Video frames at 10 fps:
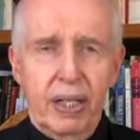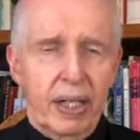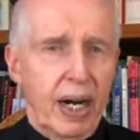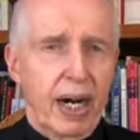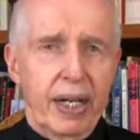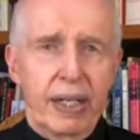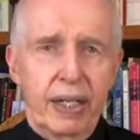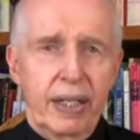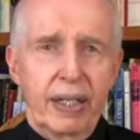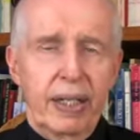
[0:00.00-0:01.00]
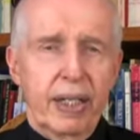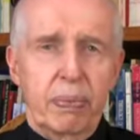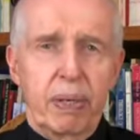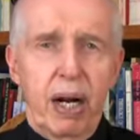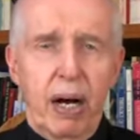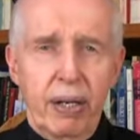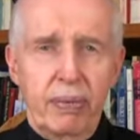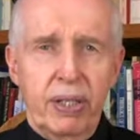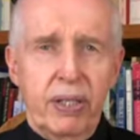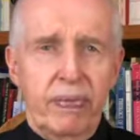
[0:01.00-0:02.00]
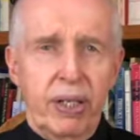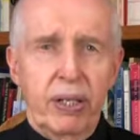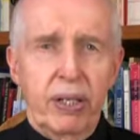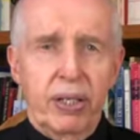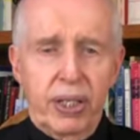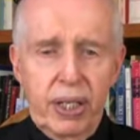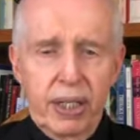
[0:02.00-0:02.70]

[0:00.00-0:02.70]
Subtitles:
God, it's been hundreds of years.